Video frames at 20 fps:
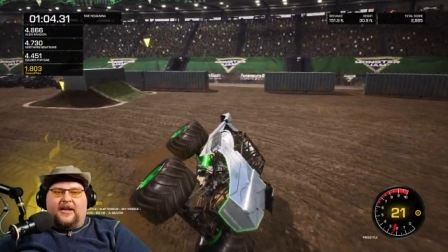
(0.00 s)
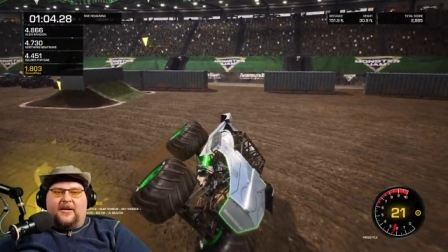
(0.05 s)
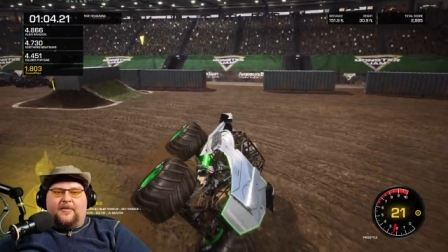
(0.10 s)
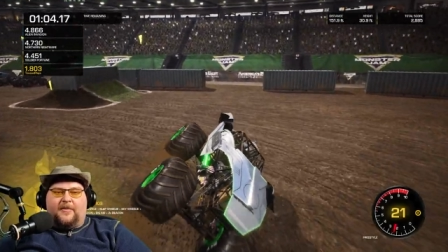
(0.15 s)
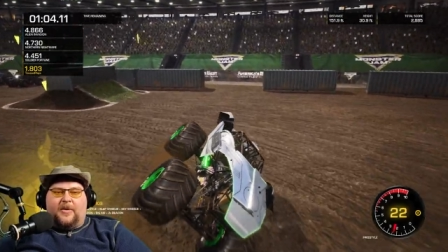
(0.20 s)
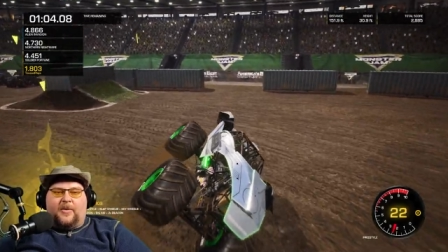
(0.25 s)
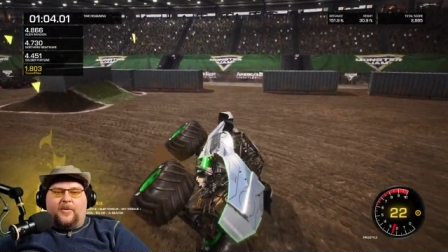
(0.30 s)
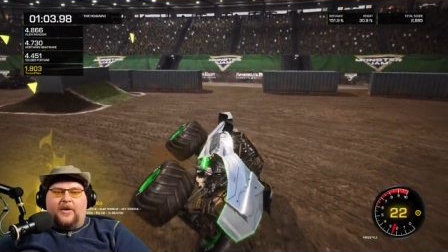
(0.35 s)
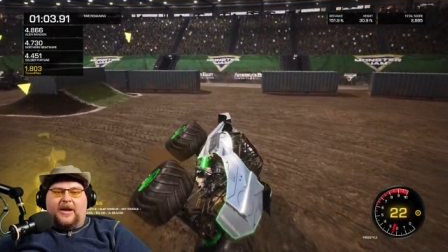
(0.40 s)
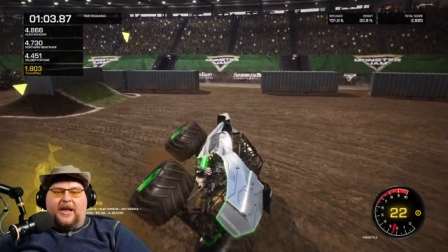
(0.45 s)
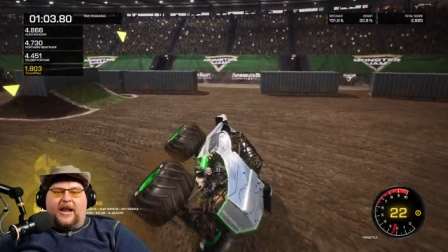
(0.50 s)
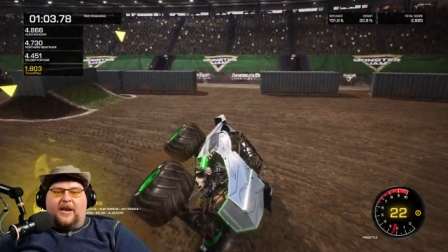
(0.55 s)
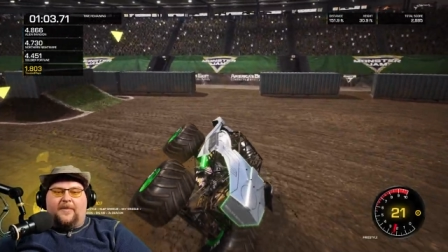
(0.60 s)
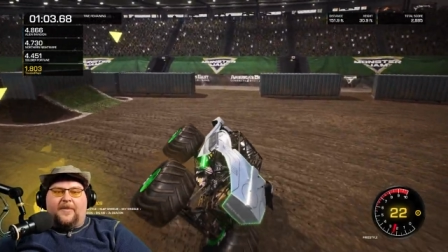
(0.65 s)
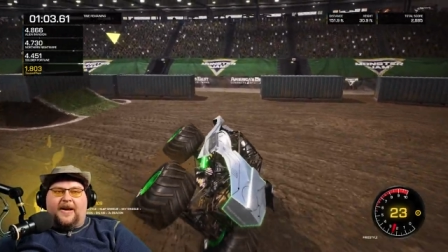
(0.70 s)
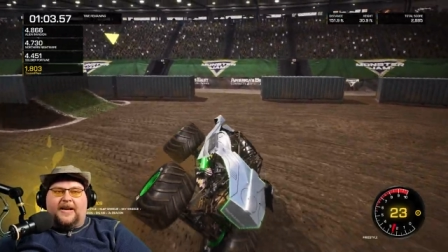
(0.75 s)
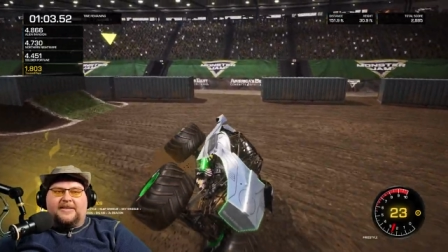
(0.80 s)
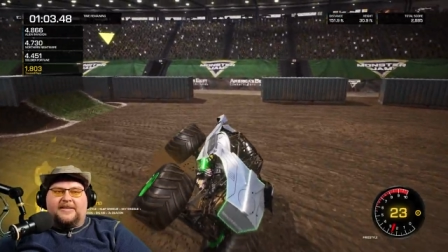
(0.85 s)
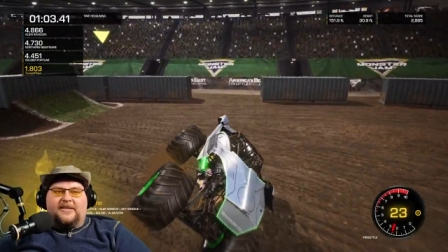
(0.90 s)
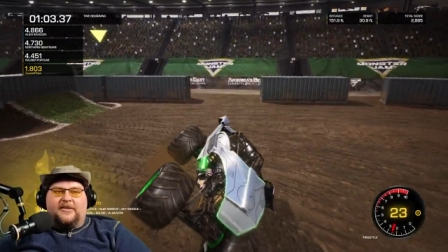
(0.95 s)
But we got a
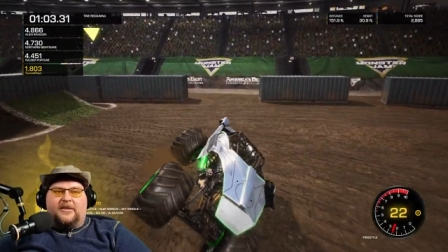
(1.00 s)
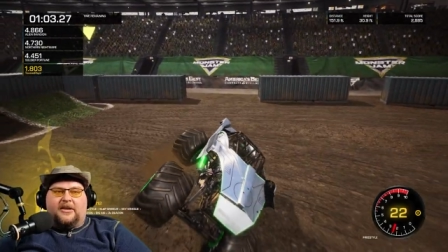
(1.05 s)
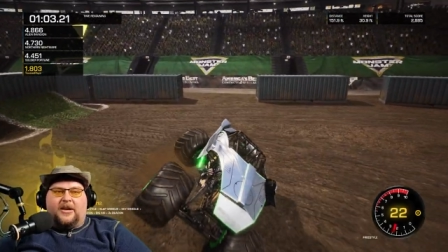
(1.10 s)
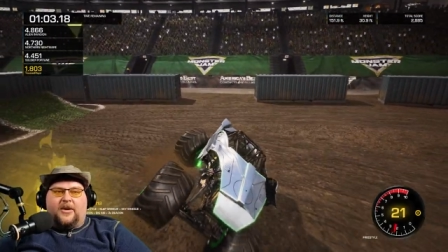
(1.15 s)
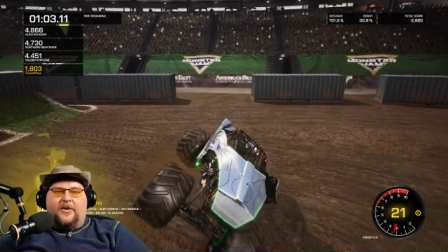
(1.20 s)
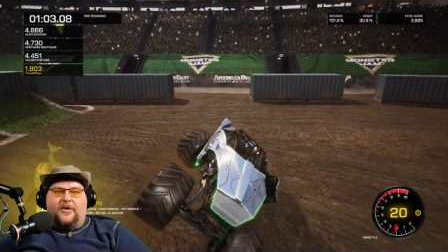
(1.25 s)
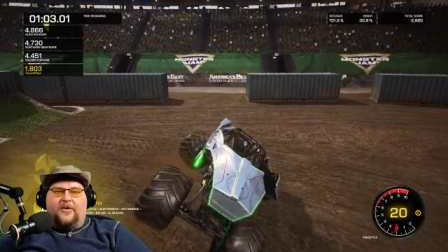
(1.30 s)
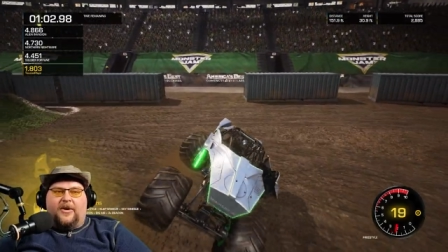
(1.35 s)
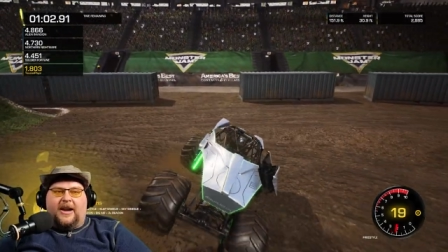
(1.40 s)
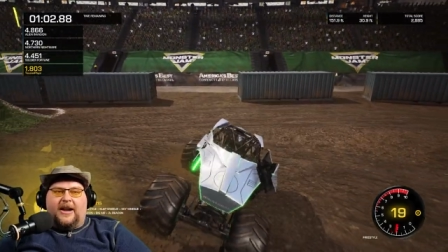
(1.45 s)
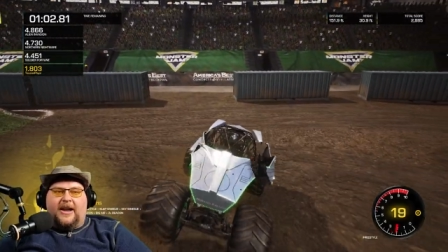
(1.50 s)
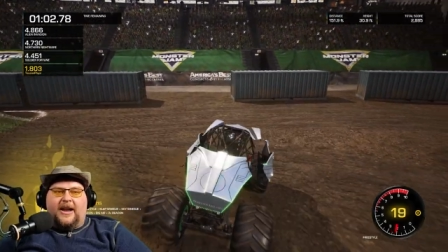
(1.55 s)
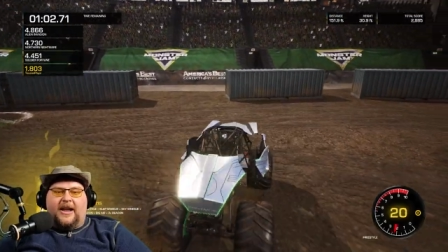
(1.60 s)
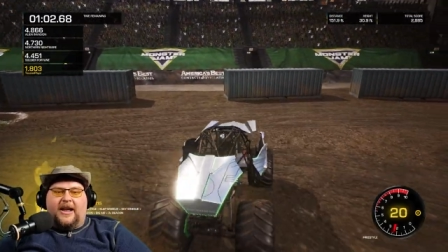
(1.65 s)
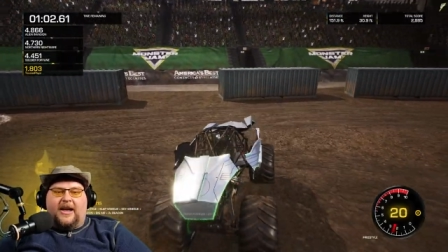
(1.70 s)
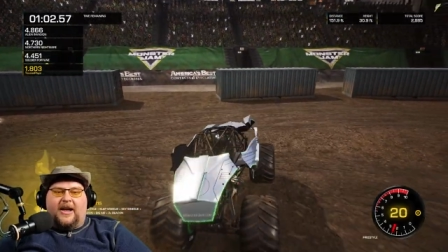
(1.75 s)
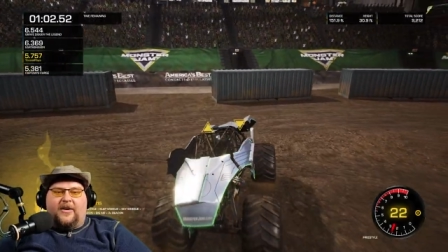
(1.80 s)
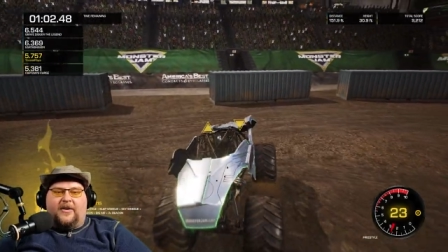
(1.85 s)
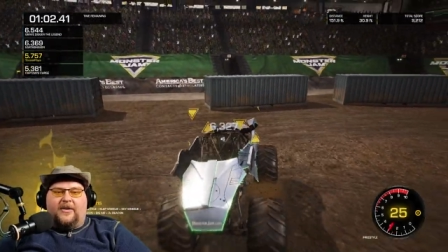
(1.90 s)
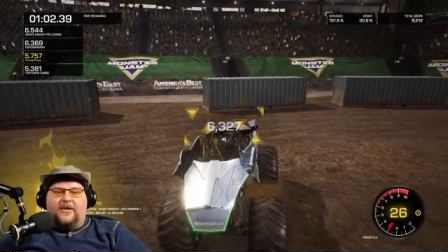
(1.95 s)
bicycle going right
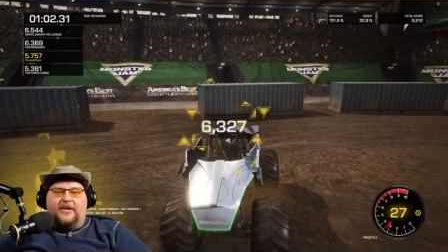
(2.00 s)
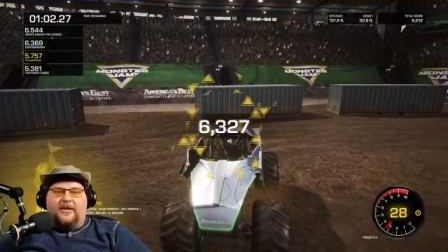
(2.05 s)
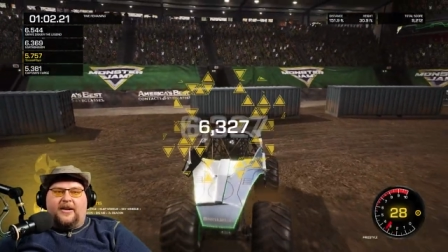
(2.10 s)
now.